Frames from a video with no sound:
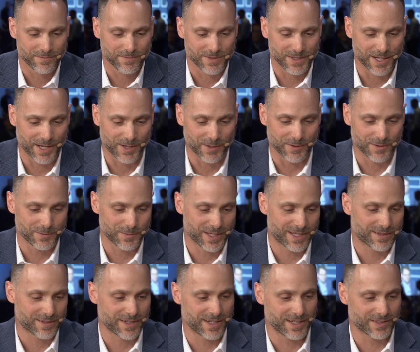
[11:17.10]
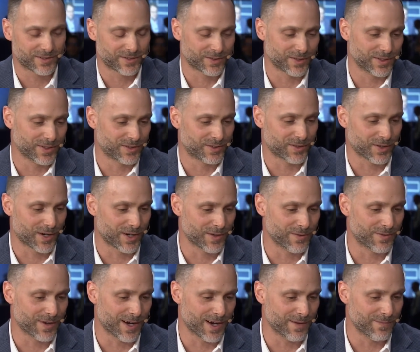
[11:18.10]
you know, we, it's, it's sort
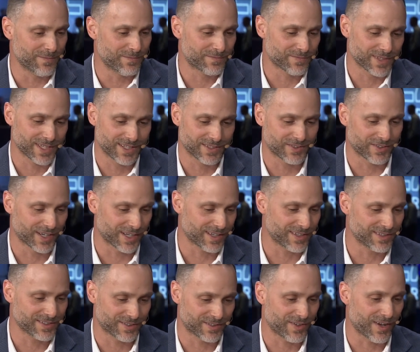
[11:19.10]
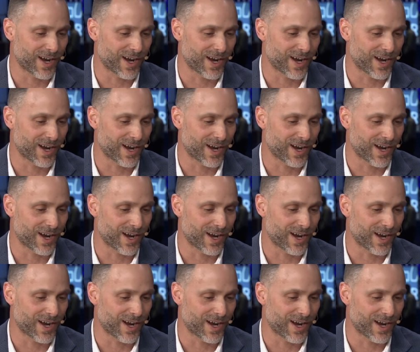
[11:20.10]
of, um, it's like, a, it's the